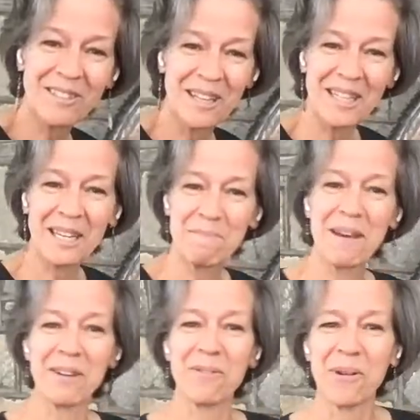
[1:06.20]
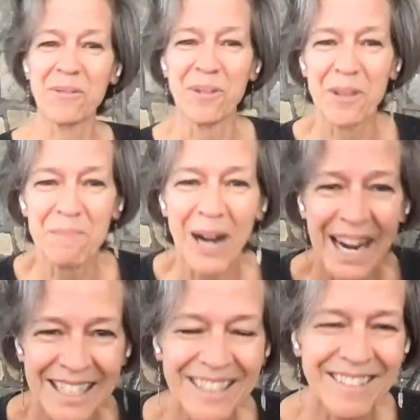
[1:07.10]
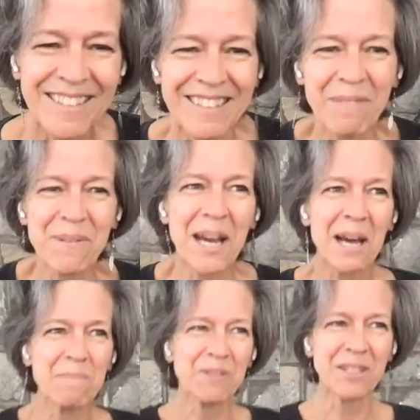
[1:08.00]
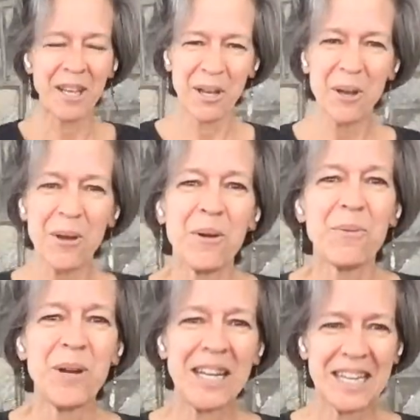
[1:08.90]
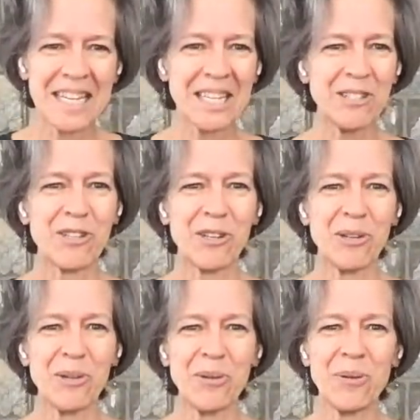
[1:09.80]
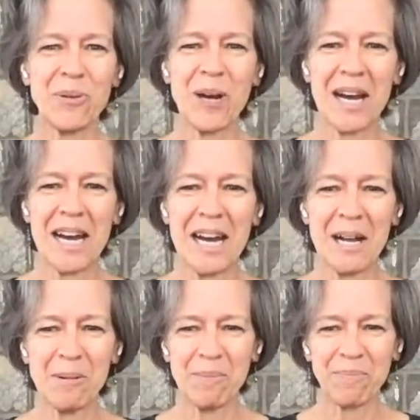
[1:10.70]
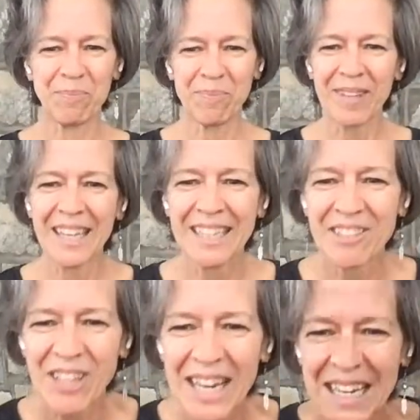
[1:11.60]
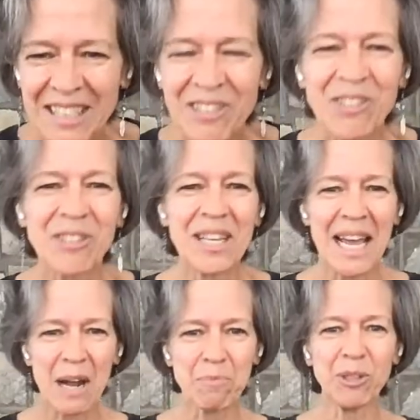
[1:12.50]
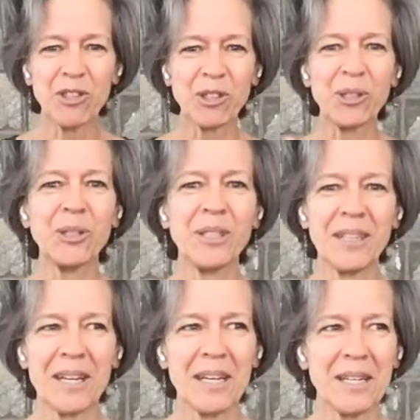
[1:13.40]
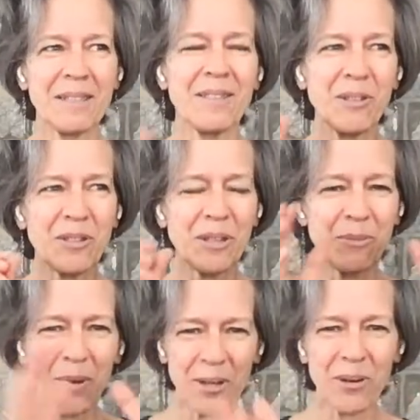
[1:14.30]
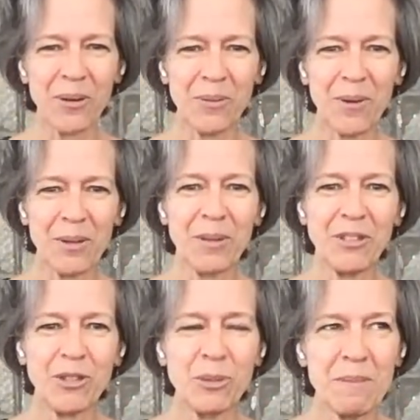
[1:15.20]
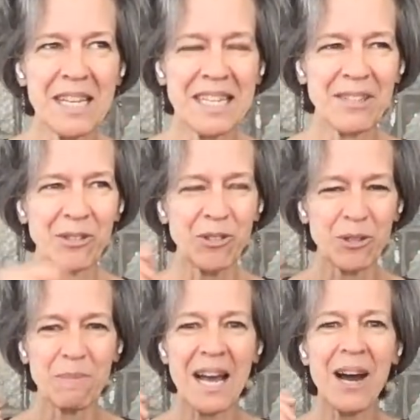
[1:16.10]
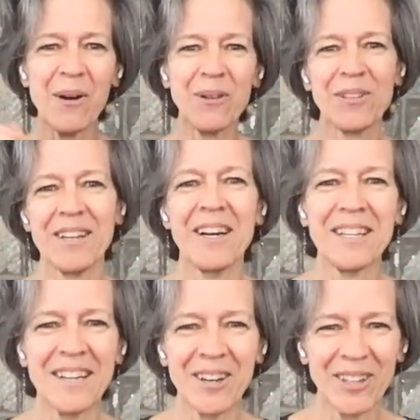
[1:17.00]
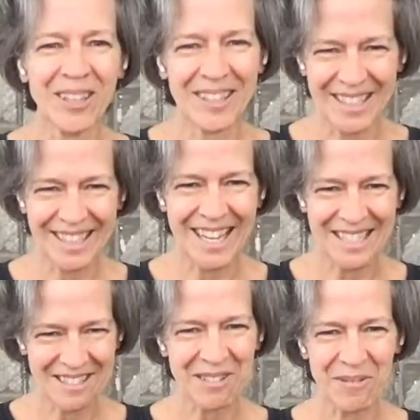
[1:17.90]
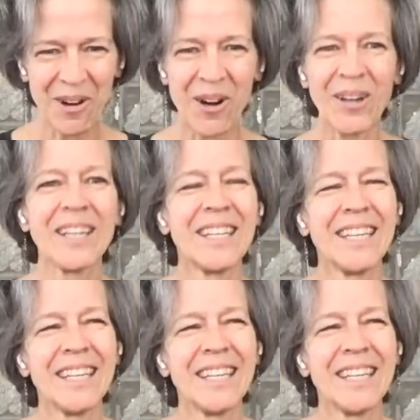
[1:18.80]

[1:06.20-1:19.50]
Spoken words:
is like a metaphor for the practice. Sometimes we need to change the aperture, whether we zoom in or zoom out on the lens of our